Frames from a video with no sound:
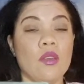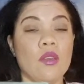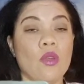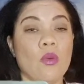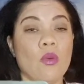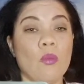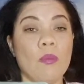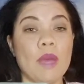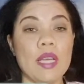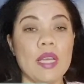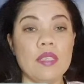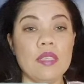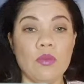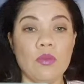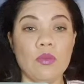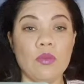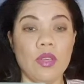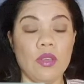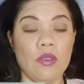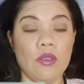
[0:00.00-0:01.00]
No matter
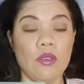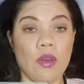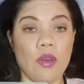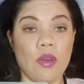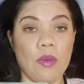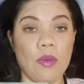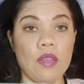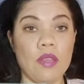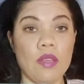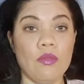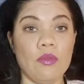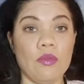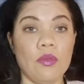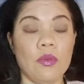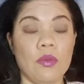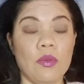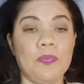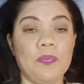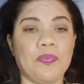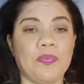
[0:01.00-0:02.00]
what you're going
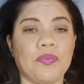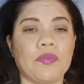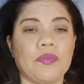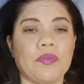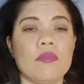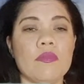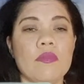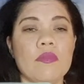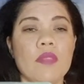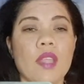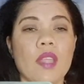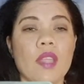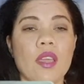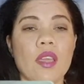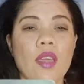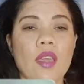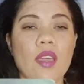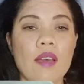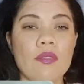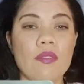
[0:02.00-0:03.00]
through,
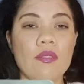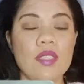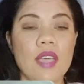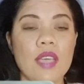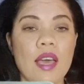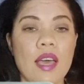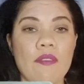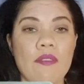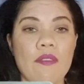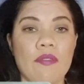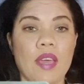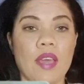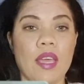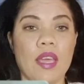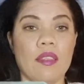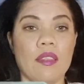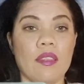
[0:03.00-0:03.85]
you have to have faith,